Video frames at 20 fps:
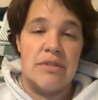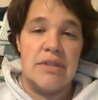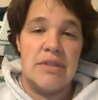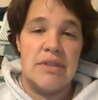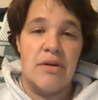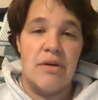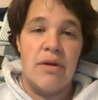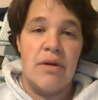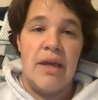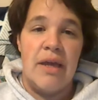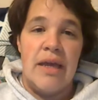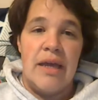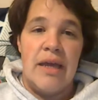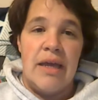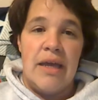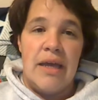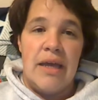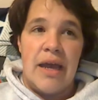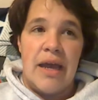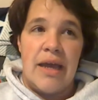So
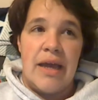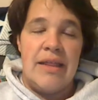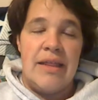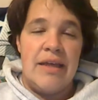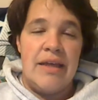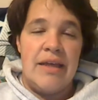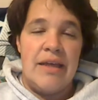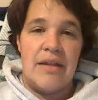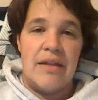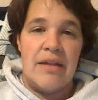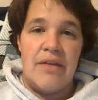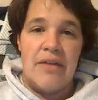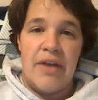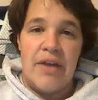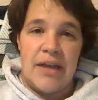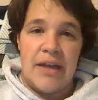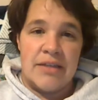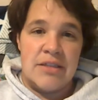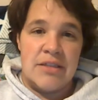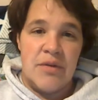I think a lot of
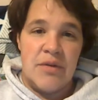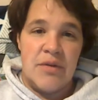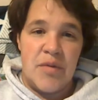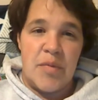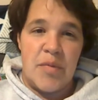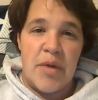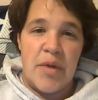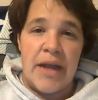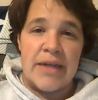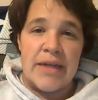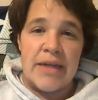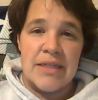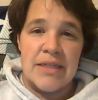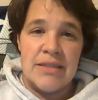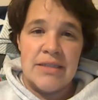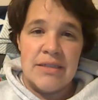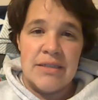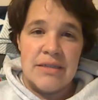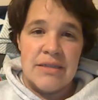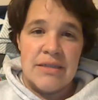it has to do with
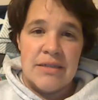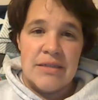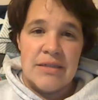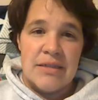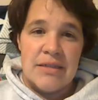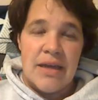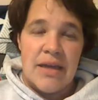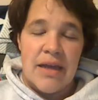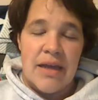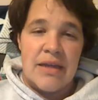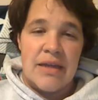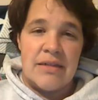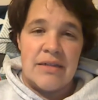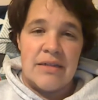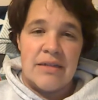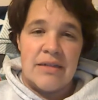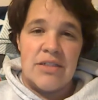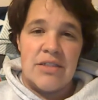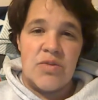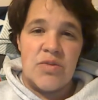practice,
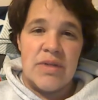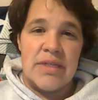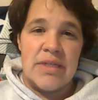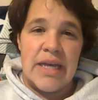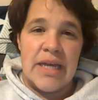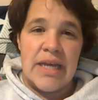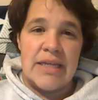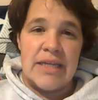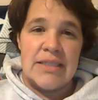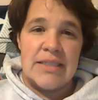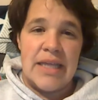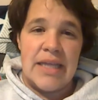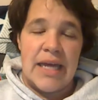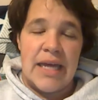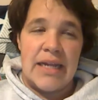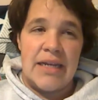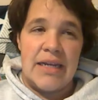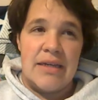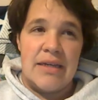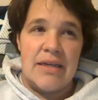and just realize
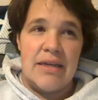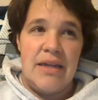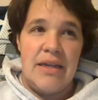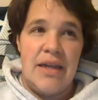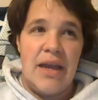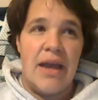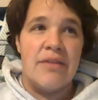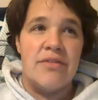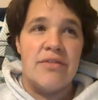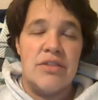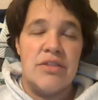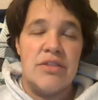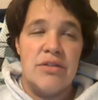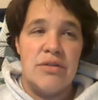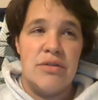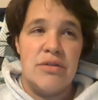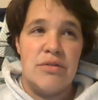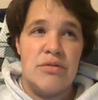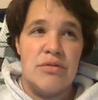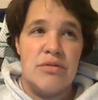that you have
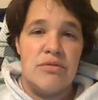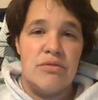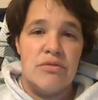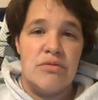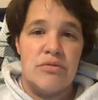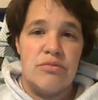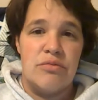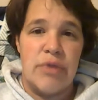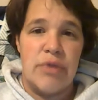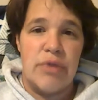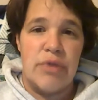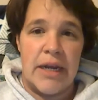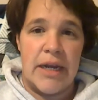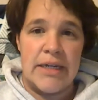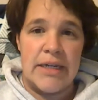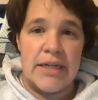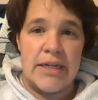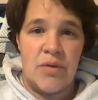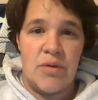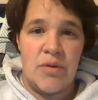to
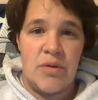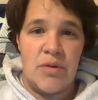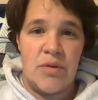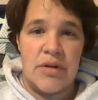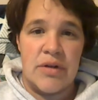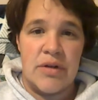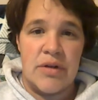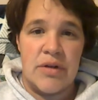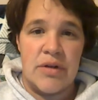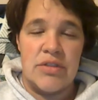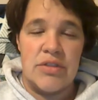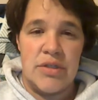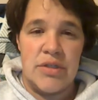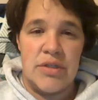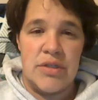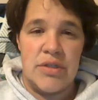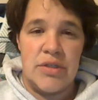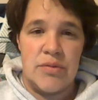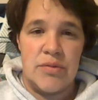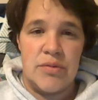practice in order
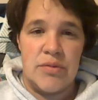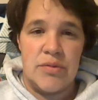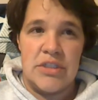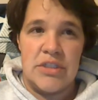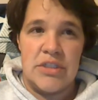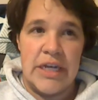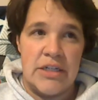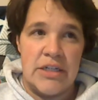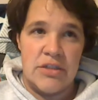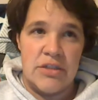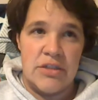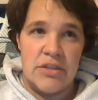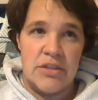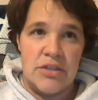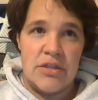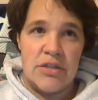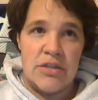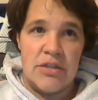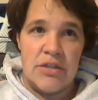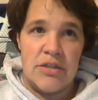to
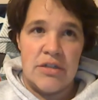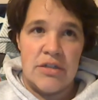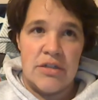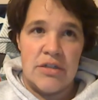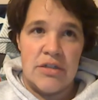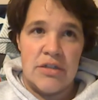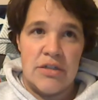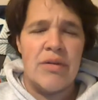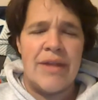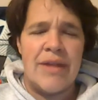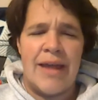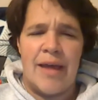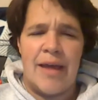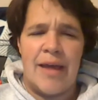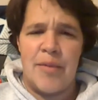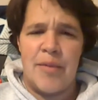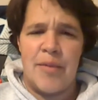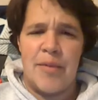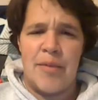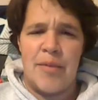change old
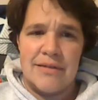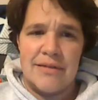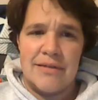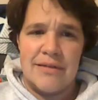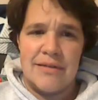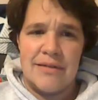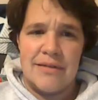habits.